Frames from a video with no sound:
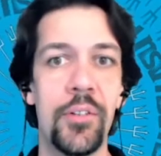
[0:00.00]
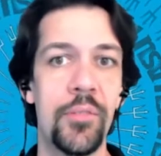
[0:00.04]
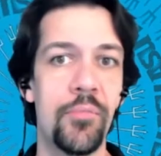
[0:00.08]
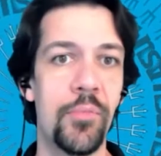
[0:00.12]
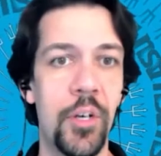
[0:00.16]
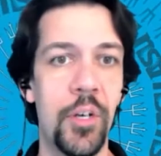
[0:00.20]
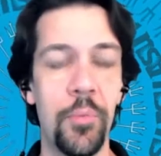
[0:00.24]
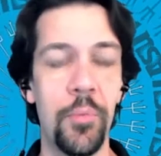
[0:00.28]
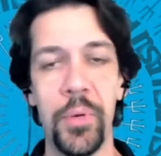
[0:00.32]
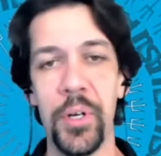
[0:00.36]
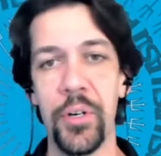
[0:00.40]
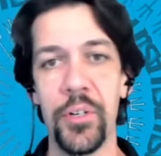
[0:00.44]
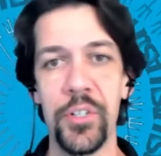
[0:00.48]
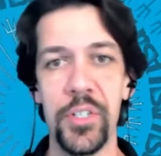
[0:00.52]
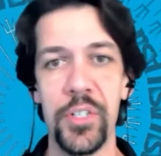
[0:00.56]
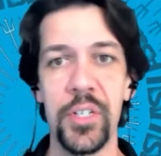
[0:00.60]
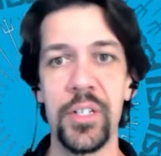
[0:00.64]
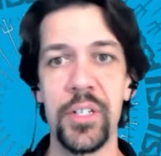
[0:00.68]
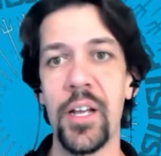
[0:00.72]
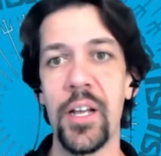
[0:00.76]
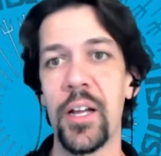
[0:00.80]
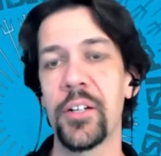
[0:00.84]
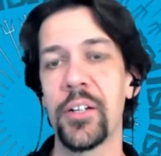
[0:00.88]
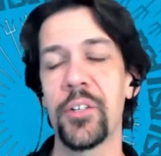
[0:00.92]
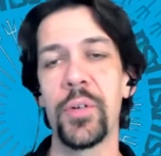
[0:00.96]
computers to
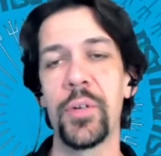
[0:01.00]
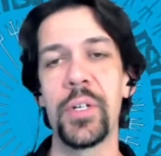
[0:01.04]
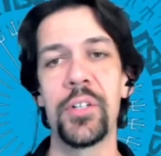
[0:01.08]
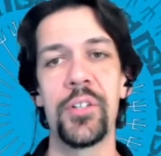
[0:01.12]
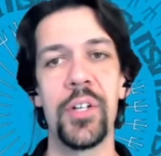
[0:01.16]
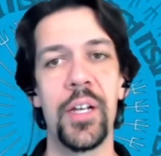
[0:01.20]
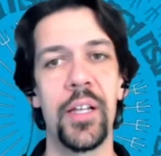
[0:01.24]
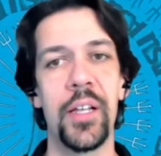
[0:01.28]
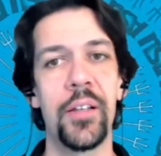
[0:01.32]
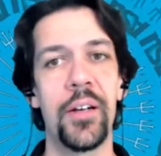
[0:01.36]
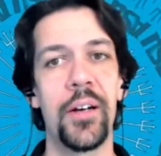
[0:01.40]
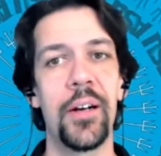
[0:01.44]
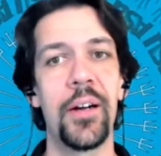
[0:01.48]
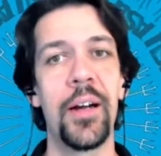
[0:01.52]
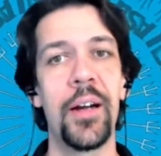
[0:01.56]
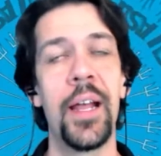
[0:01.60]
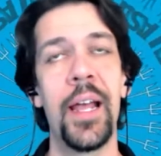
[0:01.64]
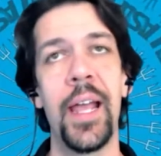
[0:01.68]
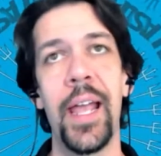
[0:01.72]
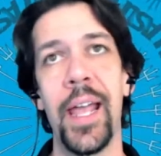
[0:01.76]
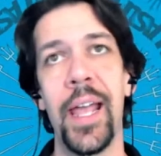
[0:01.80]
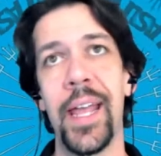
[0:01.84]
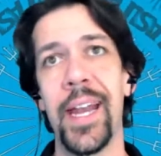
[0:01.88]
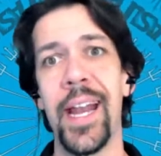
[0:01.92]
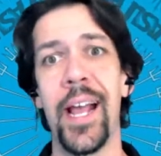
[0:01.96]
talk to each other
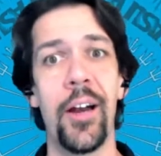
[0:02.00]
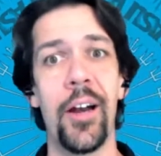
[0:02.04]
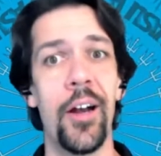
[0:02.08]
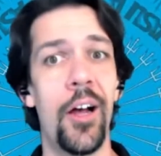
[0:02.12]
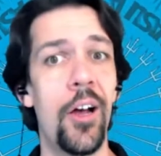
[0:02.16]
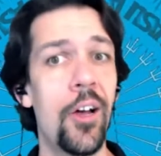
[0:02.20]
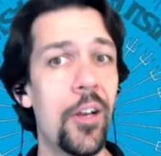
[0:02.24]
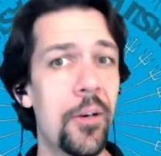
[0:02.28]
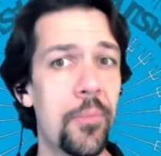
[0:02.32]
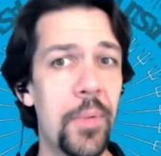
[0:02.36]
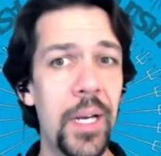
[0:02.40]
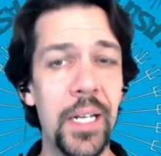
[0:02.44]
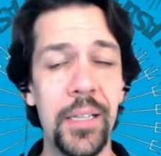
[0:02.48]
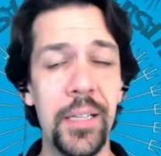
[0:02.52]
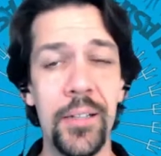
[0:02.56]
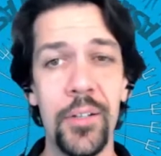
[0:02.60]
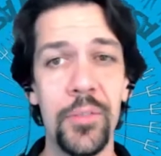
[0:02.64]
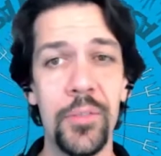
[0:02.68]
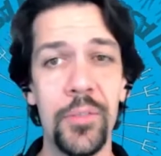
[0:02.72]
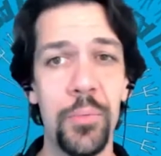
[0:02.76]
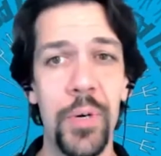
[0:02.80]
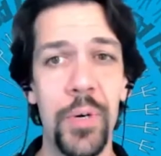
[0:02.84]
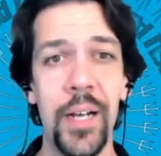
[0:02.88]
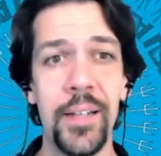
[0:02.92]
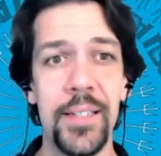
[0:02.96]
and how to automate those
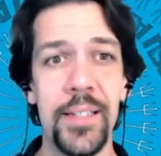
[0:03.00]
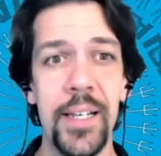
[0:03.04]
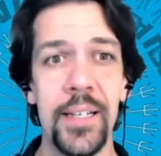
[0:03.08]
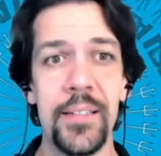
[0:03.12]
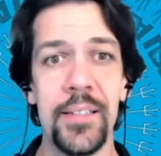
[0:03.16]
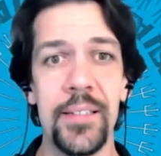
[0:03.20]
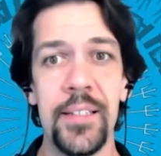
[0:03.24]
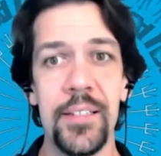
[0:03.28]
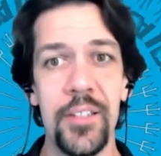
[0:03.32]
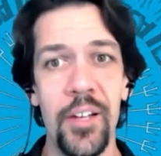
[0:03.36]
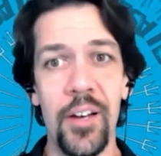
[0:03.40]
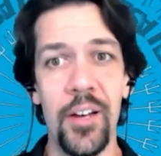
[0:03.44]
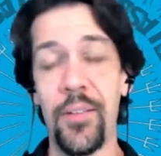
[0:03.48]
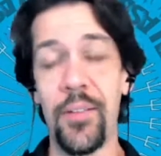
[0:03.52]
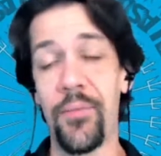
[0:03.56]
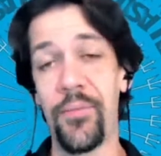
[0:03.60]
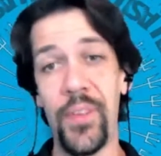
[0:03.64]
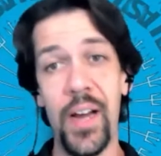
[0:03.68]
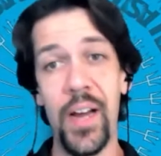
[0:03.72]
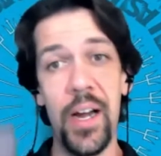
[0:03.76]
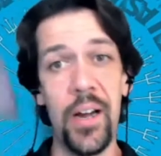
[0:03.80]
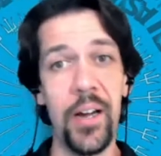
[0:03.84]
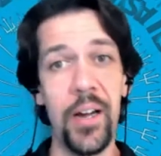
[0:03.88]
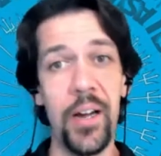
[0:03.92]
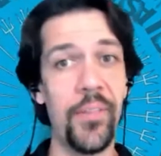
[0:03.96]
processes on a
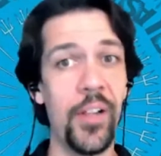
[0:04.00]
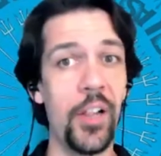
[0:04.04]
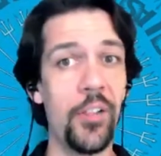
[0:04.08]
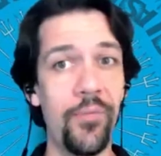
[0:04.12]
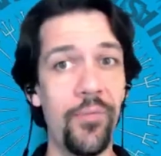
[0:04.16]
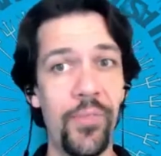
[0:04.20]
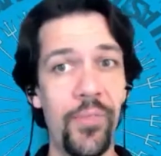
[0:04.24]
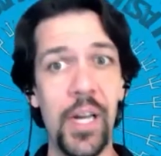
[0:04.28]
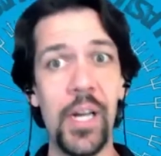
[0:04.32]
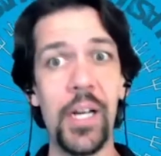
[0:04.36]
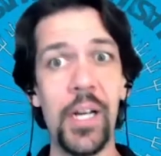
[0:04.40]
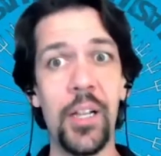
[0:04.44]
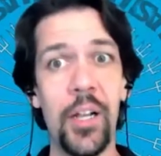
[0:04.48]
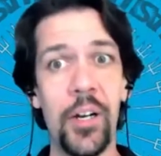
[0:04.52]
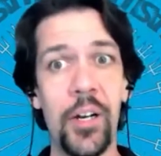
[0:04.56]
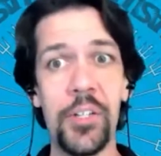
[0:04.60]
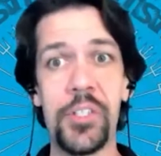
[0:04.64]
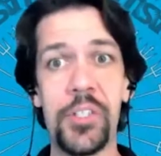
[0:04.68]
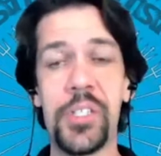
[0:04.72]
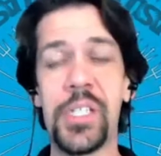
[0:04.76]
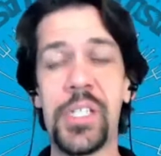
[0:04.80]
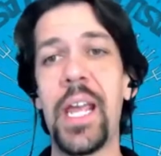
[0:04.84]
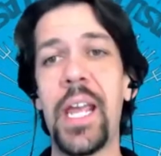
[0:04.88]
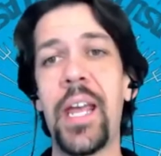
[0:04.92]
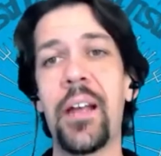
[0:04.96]
very, very large
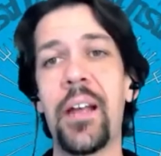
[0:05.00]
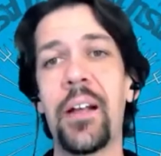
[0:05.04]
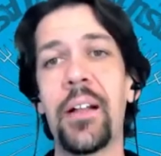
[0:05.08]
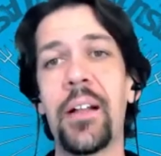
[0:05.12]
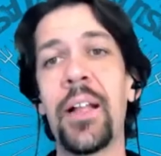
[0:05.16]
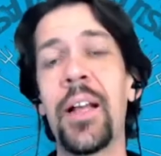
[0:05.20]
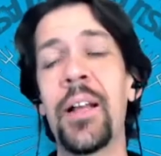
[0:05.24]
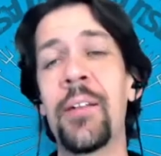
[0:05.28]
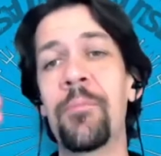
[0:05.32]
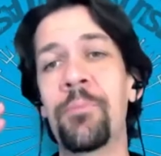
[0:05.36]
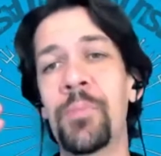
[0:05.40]
scale.